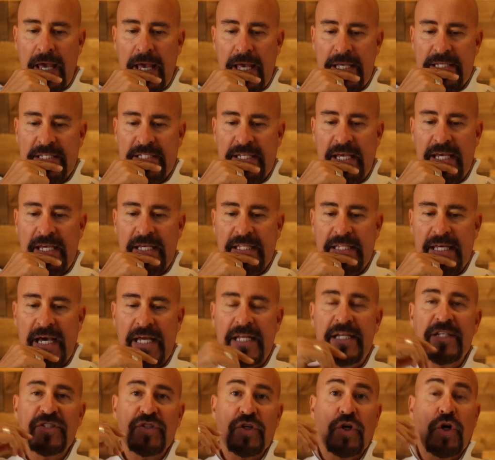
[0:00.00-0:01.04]
saying that
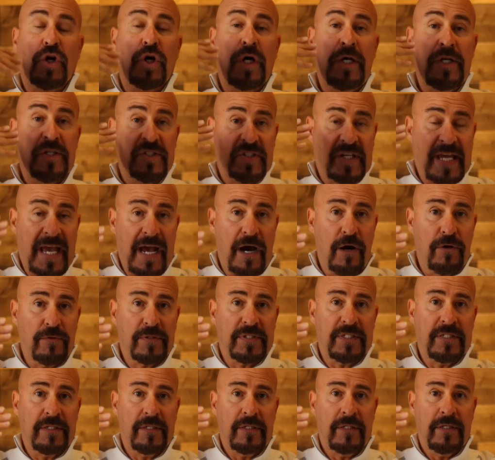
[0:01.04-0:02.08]
his
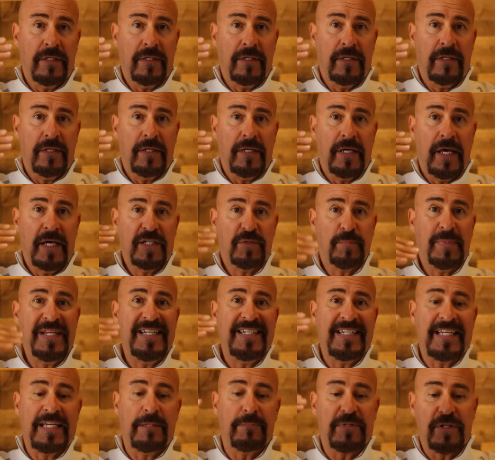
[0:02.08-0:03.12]
account has been
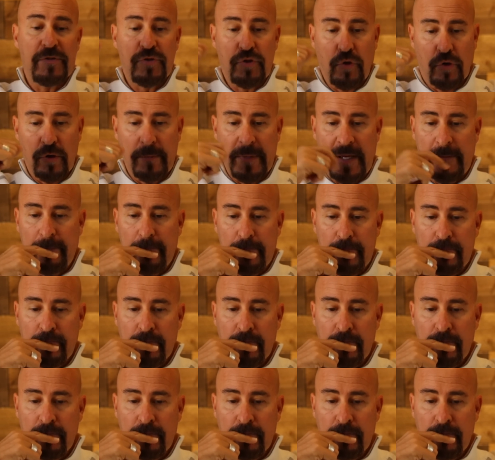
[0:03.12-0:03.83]
deemed dormant